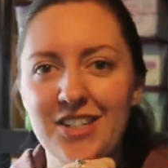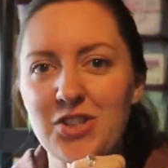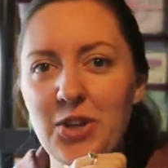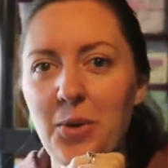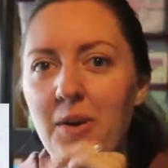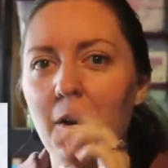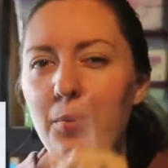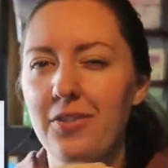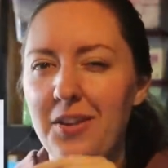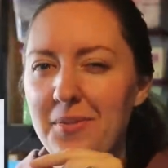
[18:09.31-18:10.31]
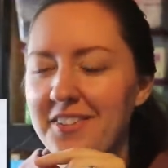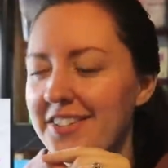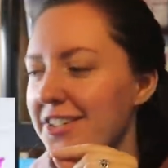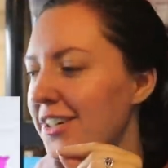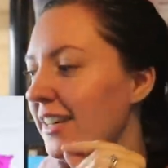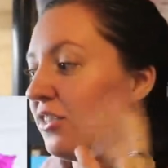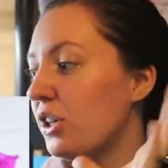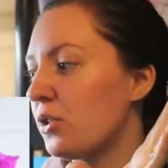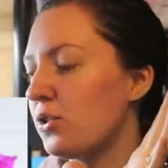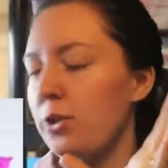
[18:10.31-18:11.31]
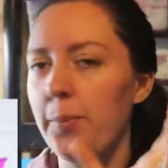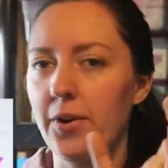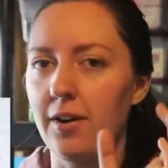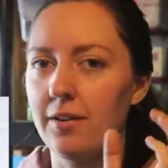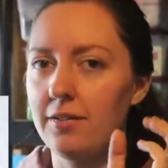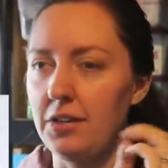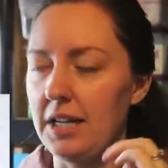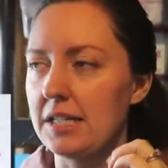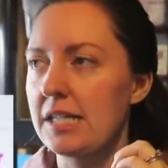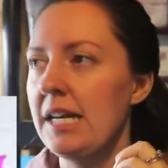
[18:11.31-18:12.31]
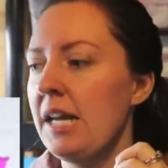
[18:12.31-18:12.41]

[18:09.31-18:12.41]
so I'll put them on the screen. They're super neat.